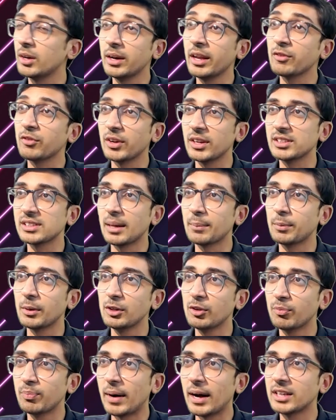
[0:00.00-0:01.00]
for example,
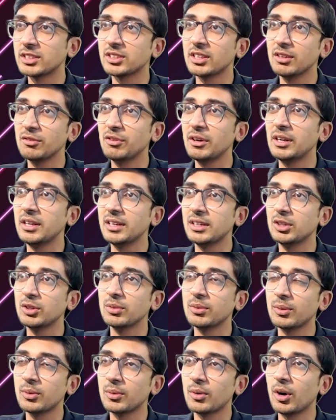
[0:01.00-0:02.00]
you passed
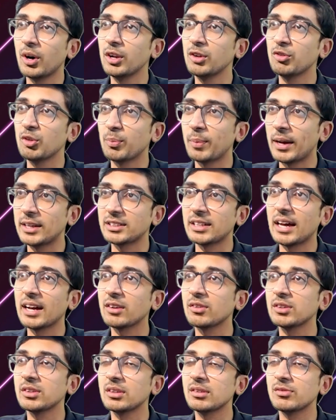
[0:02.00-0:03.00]
InfyTQ, or if you passed Hack
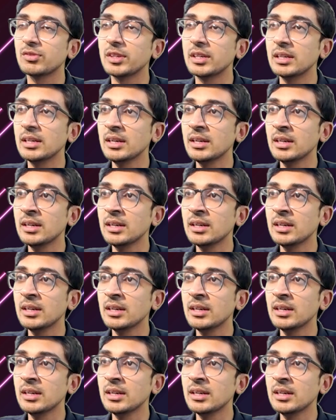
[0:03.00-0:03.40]
with Infy,